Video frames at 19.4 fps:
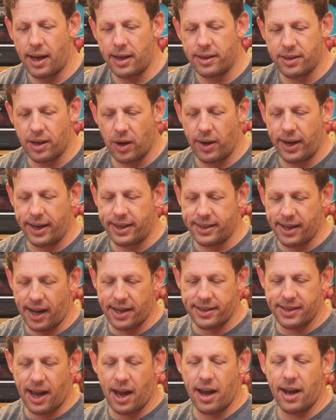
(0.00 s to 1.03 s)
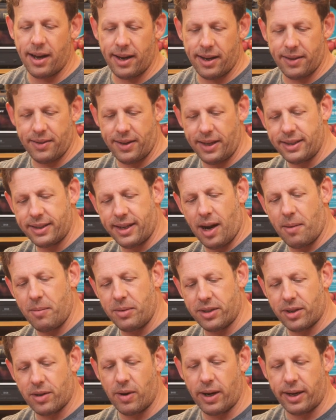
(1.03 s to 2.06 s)
And so these
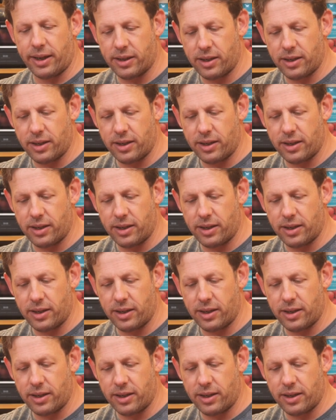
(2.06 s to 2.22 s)
cameras are great